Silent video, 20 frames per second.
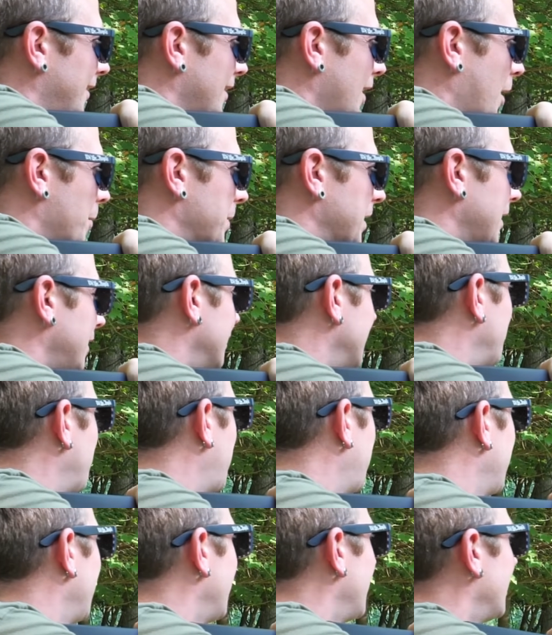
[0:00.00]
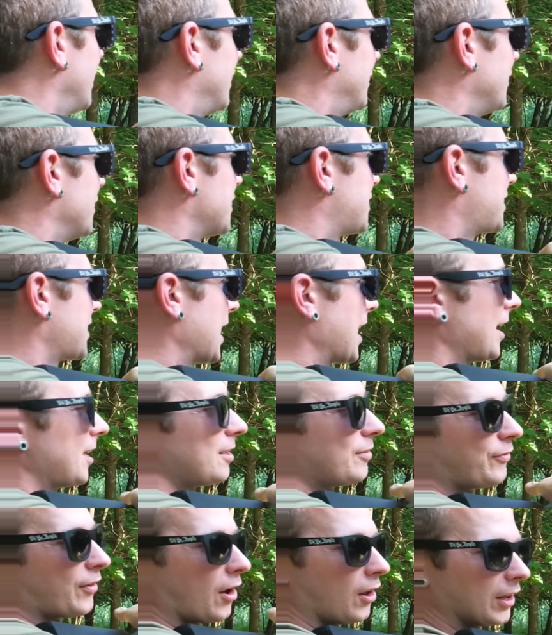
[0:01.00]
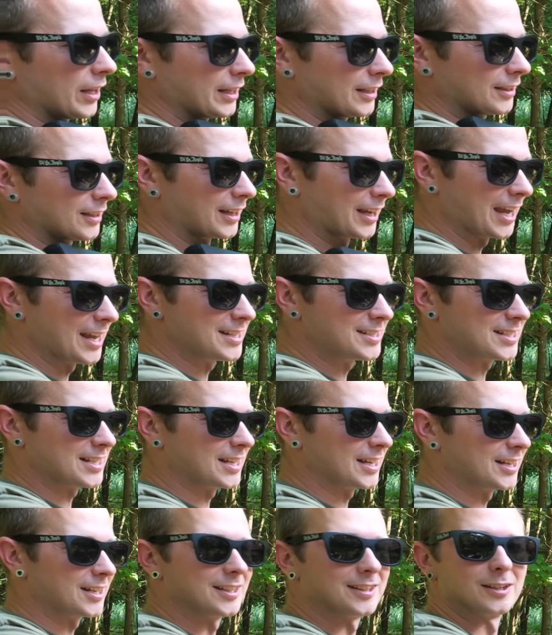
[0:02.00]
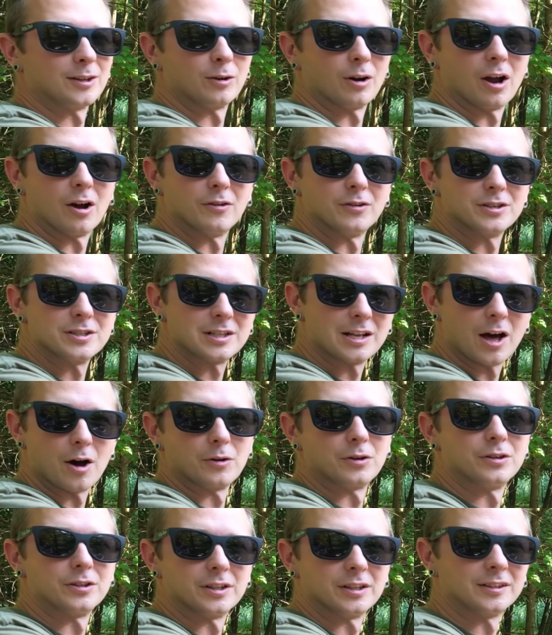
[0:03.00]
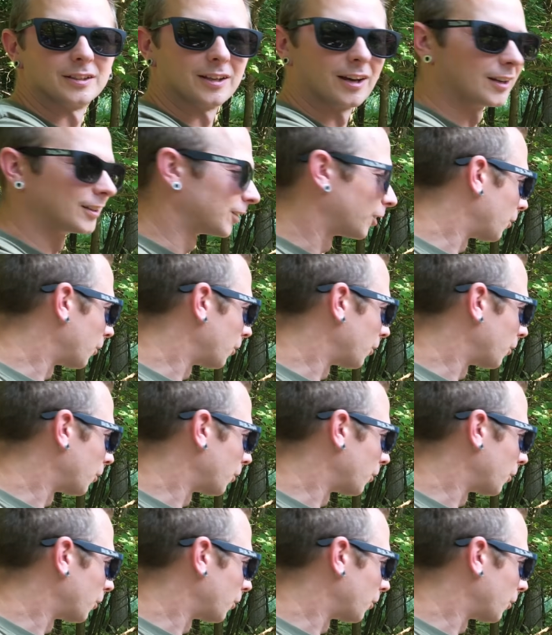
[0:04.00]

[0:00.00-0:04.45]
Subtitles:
I mean, the sand falling in the casing hitting the ground is louder than the gun